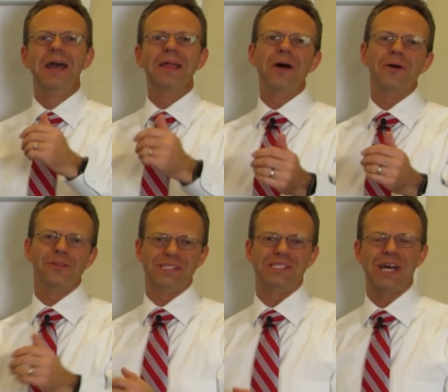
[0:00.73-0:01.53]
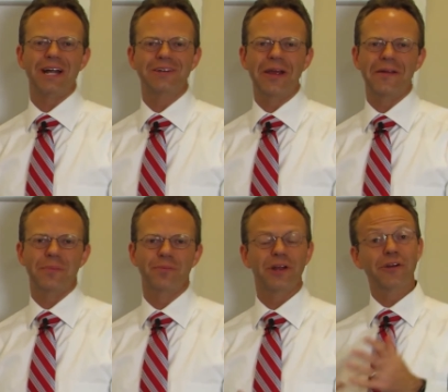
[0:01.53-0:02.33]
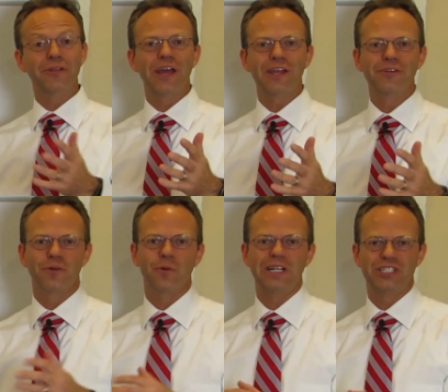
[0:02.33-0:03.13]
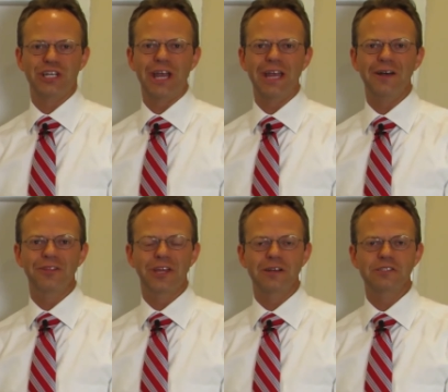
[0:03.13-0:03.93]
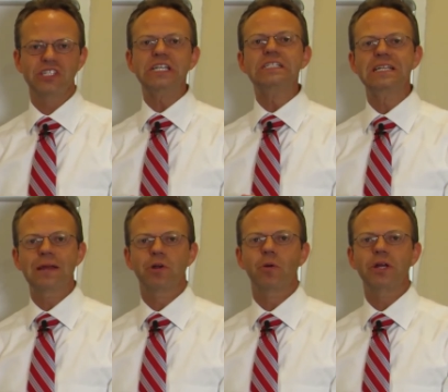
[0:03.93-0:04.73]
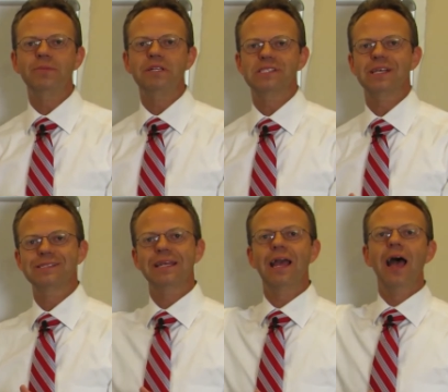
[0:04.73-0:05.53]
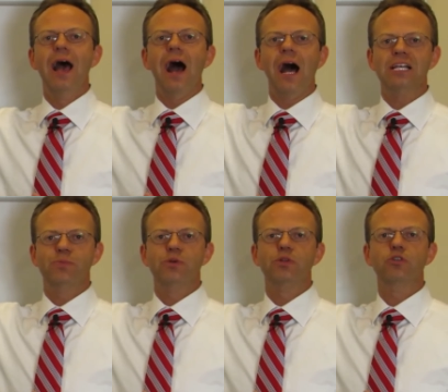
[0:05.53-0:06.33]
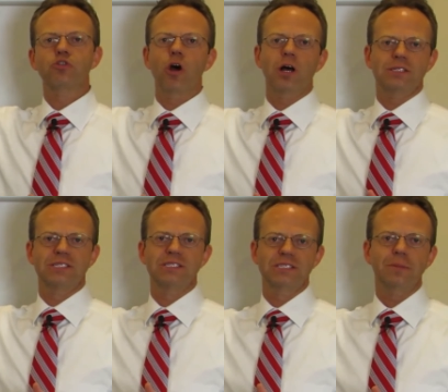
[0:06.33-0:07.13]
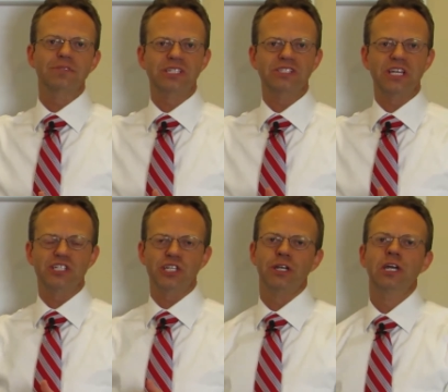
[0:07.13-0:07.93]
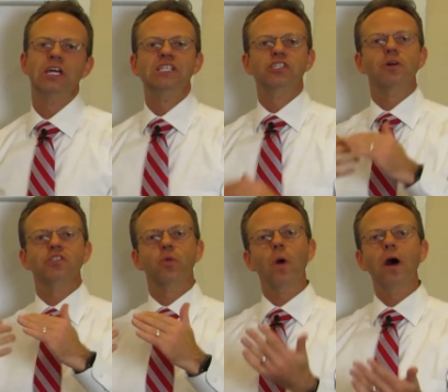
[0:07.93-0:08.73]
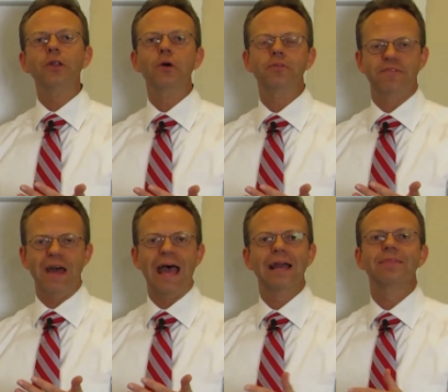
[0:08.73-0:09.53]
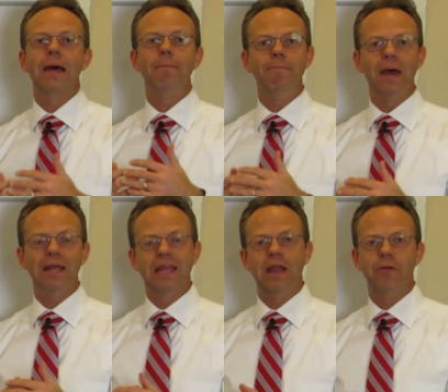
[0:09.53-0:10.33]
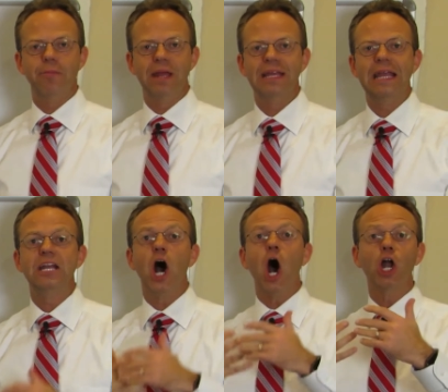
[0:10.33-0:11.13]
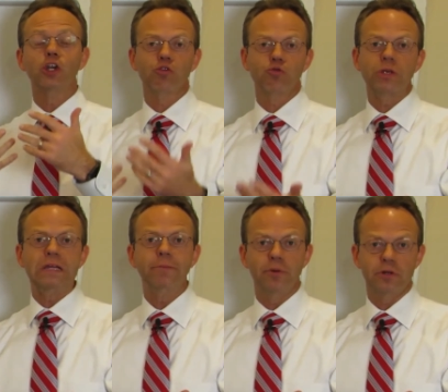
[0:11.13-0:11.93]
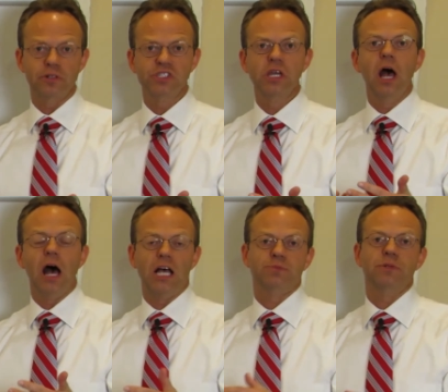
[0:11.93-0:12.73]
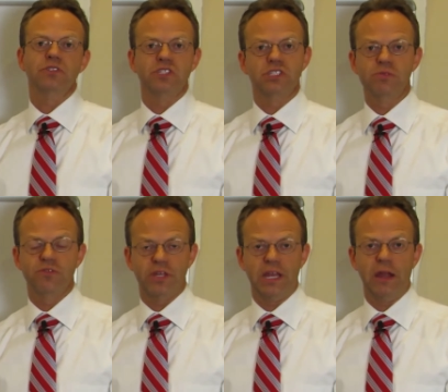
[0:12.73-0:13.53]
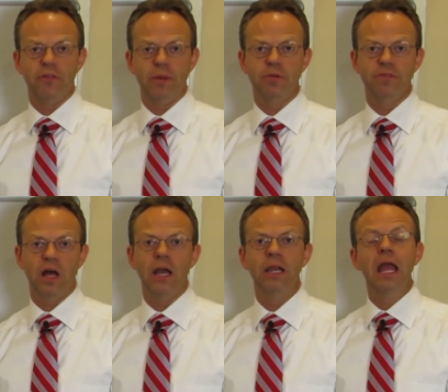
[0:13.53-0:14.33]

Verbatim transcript: Hello, this is Dr. Eric Bricker and thank you for watching A Healthcare Z. Today we're going to be discussing hospital cross subsidization. So it's a well-known fact that Medicare and Medicaid under-reimburse hospital systems for the care they provide